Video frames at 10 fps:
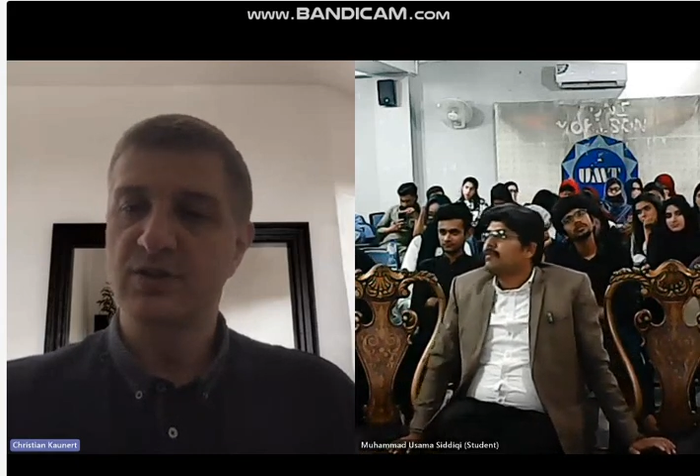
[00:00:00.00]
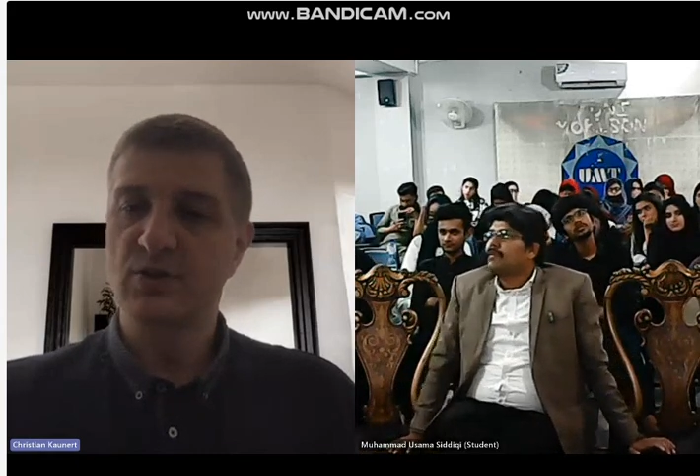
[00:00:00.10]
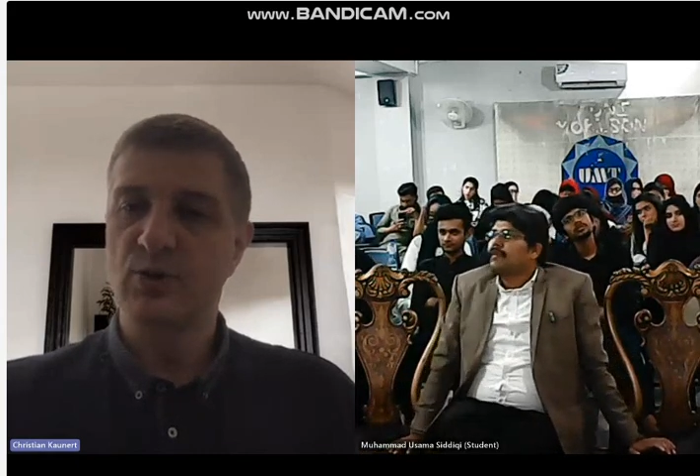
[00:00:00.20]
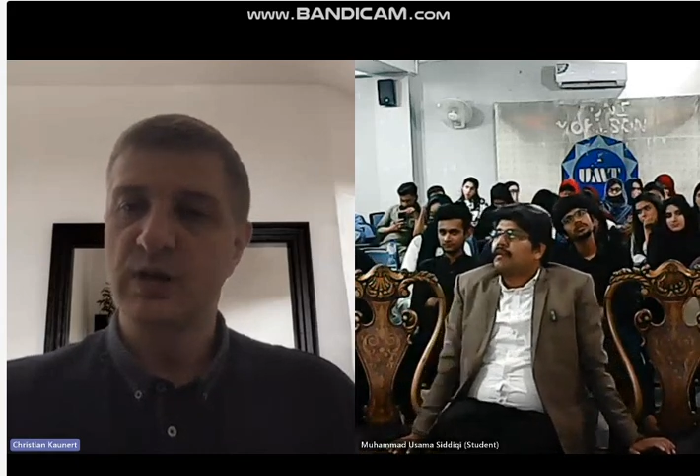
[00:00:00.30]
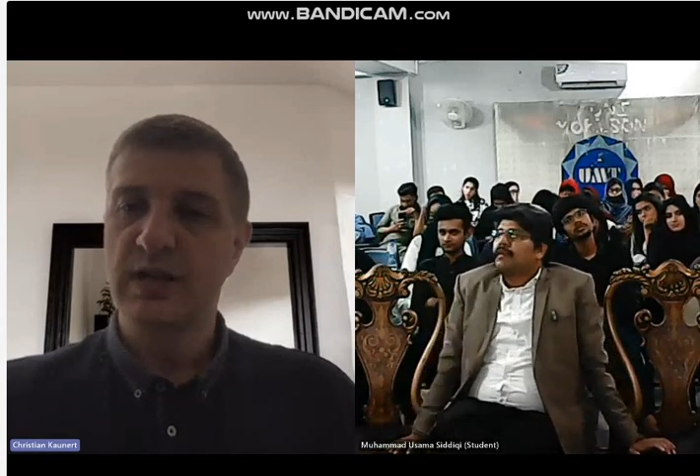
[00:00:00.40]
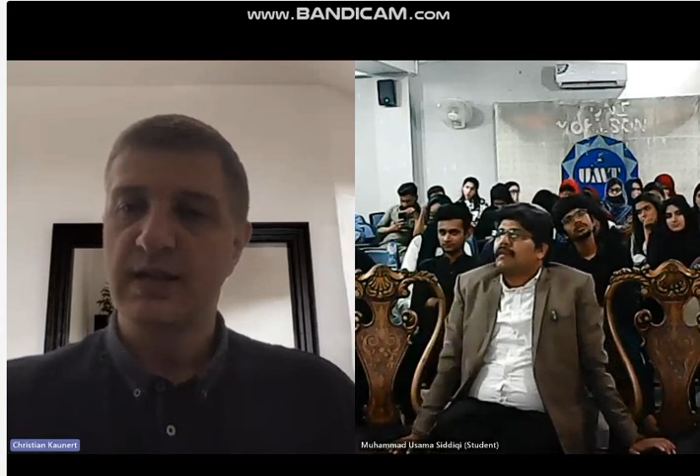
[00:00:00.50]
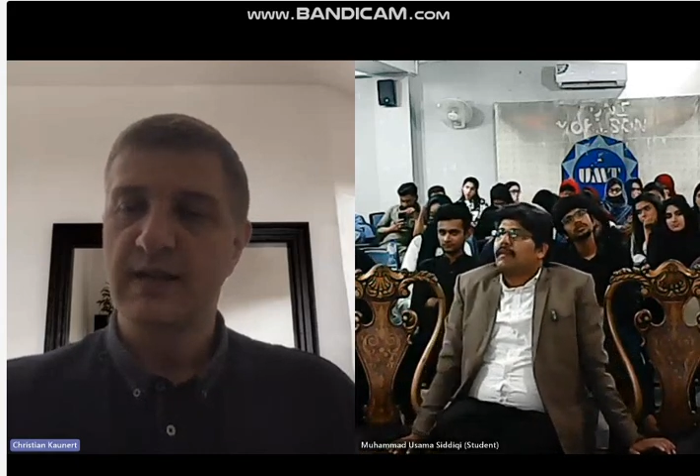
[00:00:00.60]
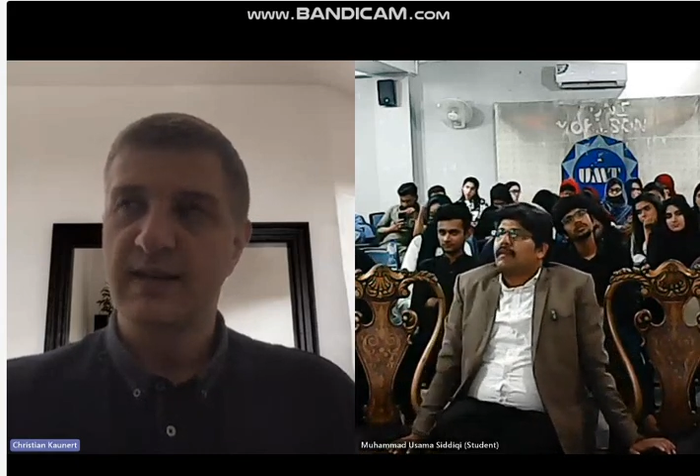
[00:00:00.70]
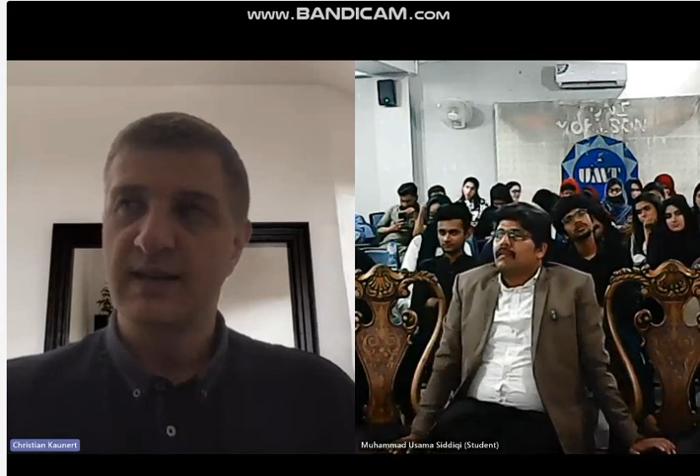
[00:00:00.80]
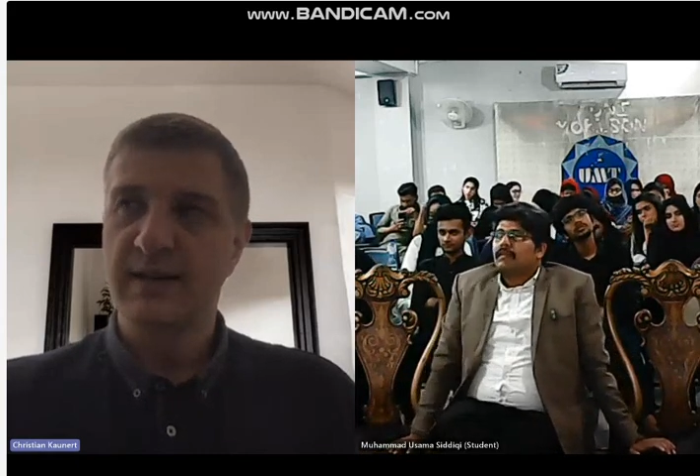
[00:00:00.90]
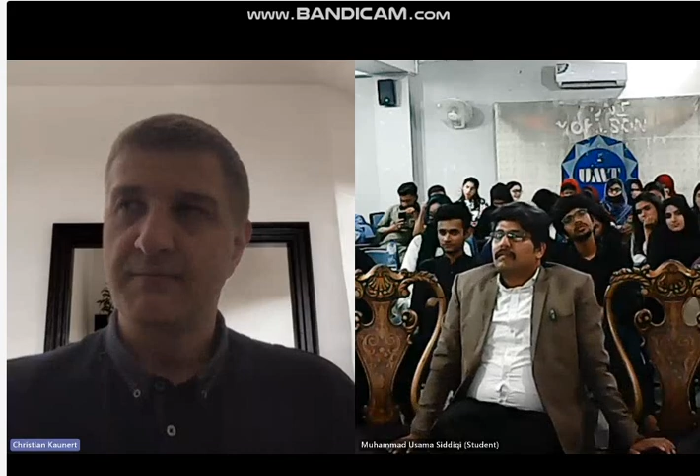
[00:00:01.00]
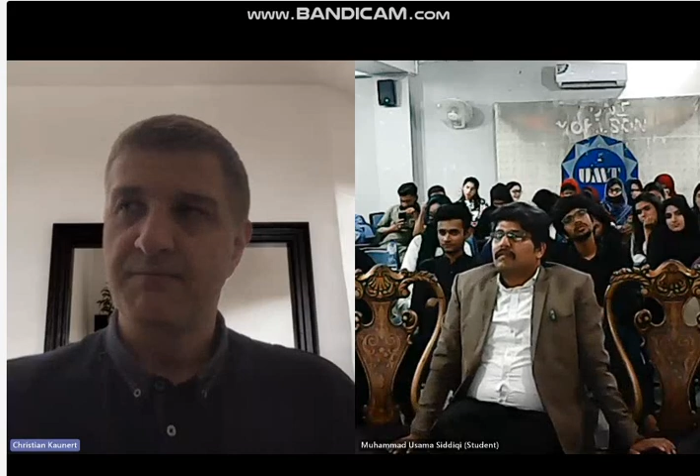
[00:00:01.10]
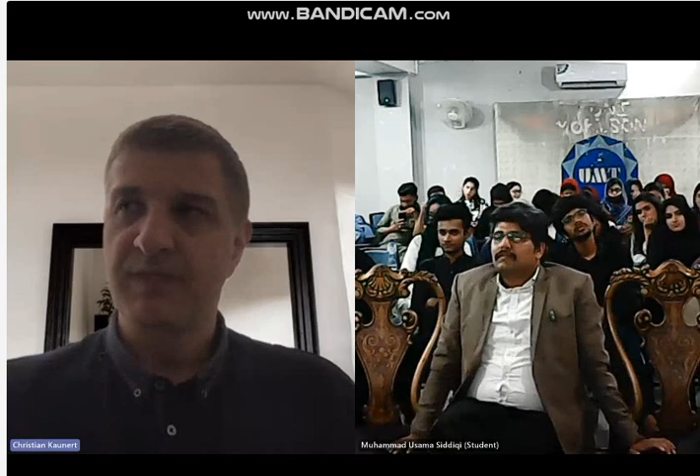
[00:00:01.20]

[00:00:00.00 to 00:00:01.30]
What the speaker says: So the